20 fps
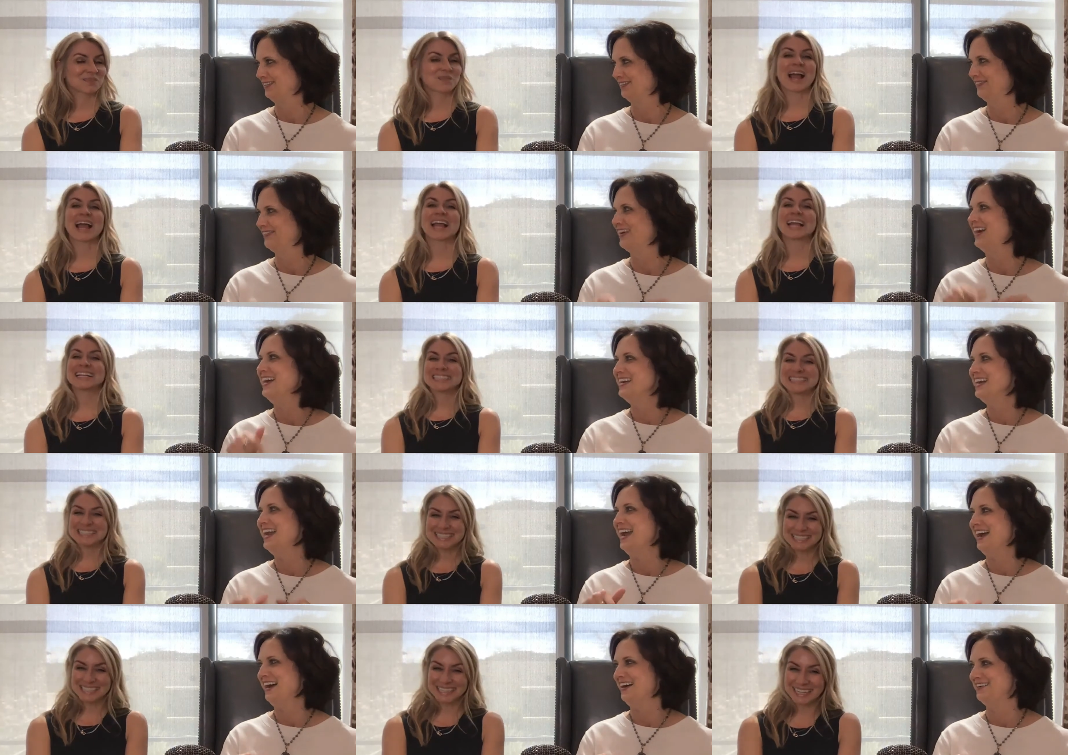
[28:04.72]
Speaker 1: right
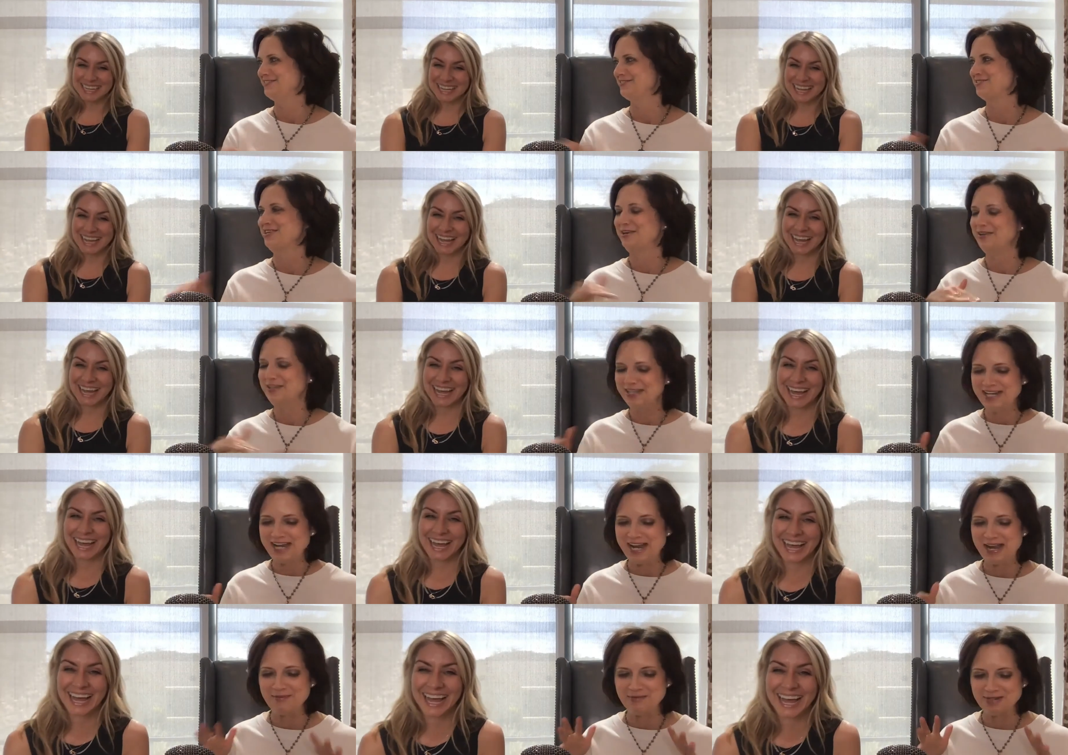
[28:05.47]
now.
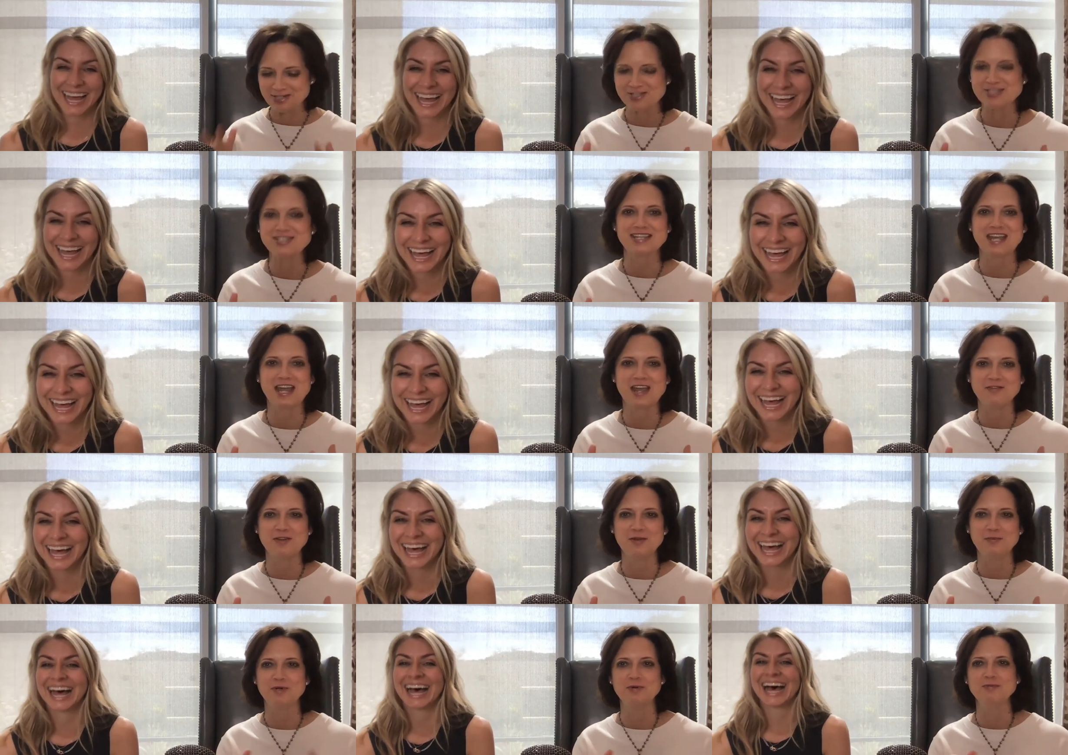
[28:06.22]
Cheryl just
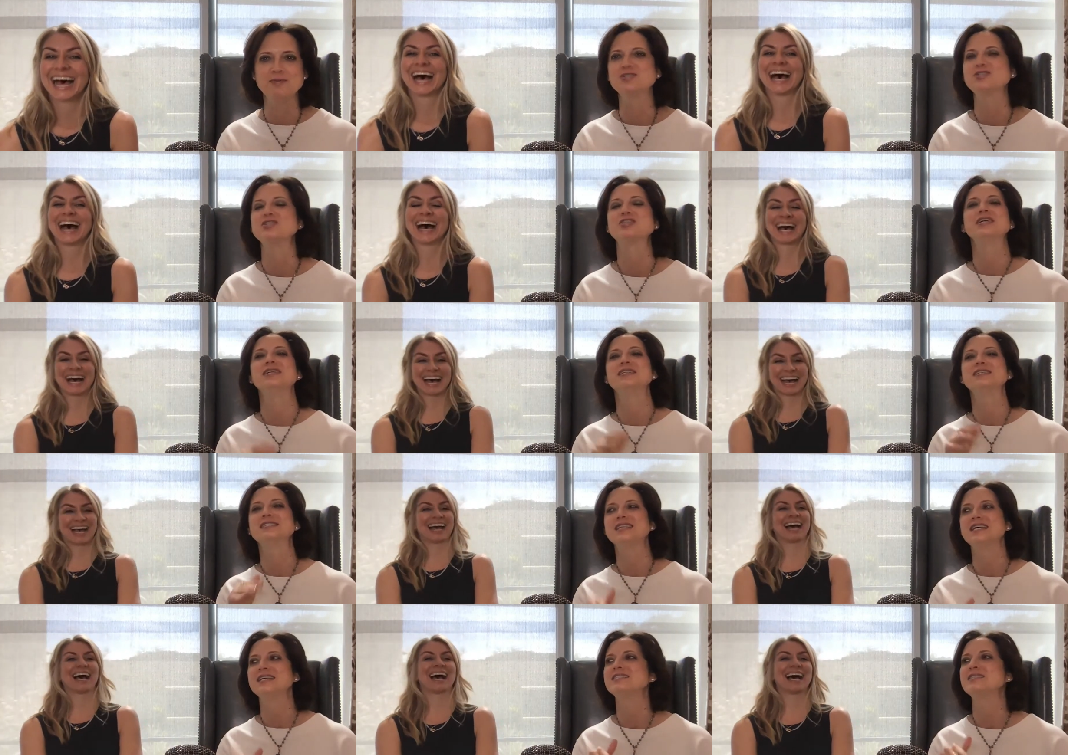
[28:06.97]
gave you permission.
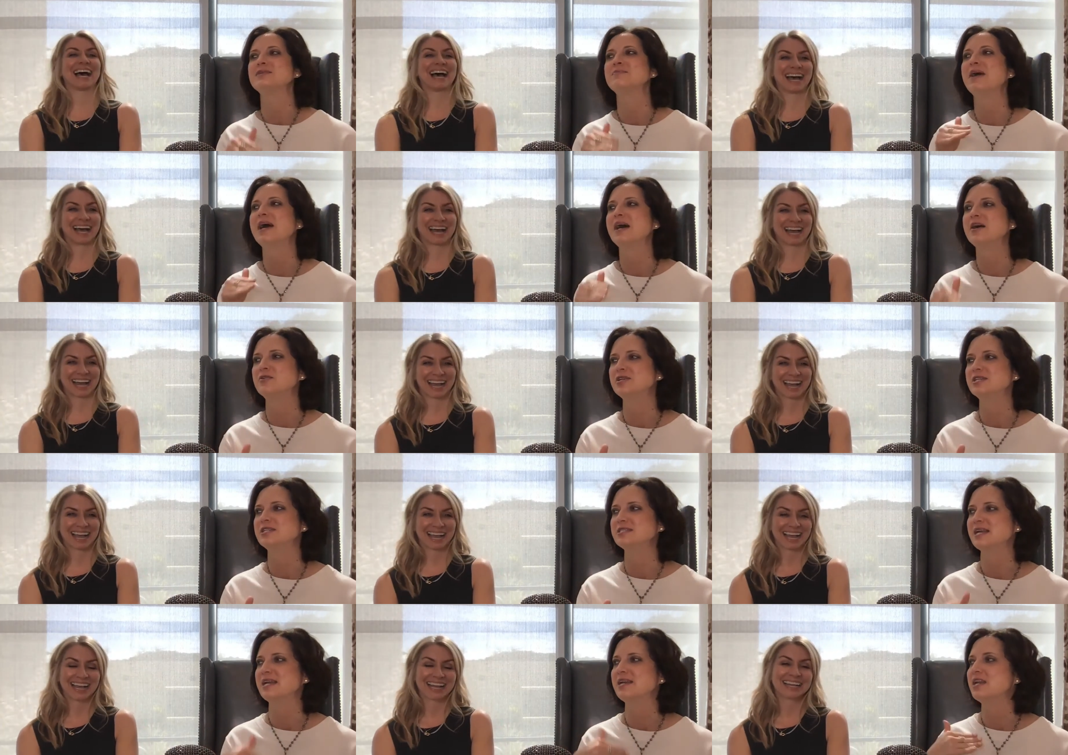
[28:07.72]
Set some
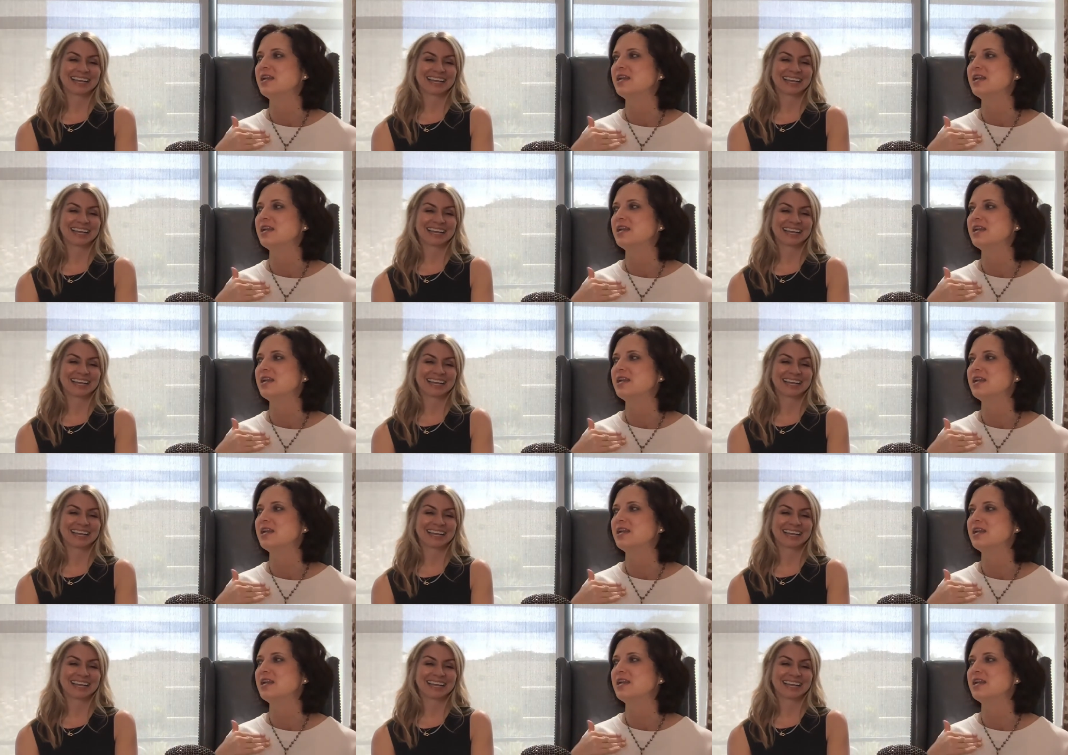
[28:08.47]
boundaries, say